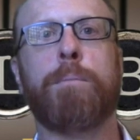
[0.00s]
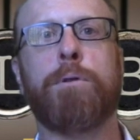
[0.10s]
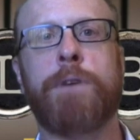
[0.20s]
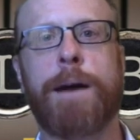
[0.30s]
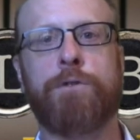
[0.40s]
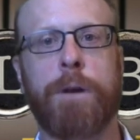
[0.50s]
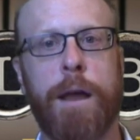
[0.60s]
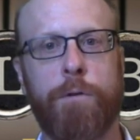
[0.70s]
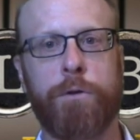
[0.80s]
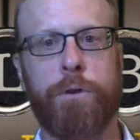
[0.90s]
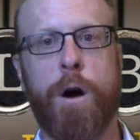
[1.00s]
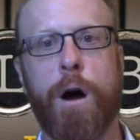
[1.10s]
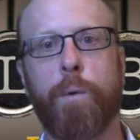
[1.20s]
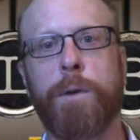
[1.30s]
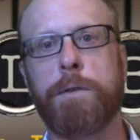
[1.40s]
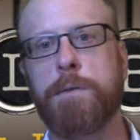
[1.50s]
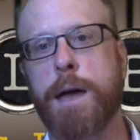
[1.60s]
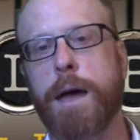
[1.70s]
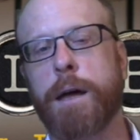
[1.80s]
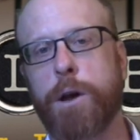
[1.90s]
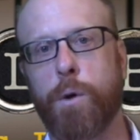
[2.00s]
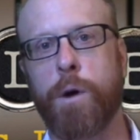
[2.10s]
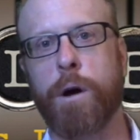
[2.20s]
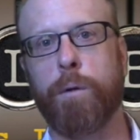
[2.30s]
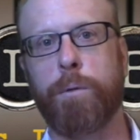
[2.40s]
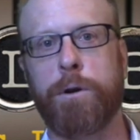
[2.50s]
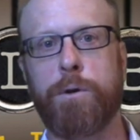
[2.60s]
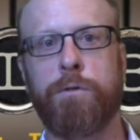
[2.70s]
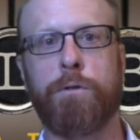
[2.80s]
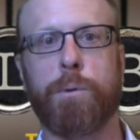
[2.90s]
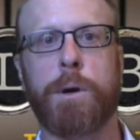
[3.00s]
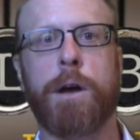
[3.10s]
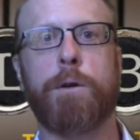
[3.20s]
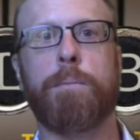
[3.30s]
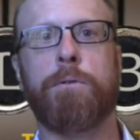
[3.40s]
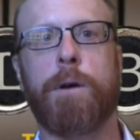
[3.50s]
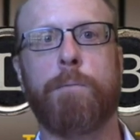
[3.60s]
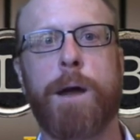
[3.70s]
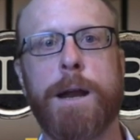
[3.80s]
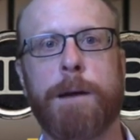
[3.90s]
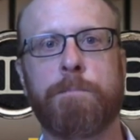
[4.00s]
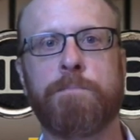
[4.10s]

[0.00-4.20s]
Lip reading: protection levels are when the VA can no longer reduce your 100% rating.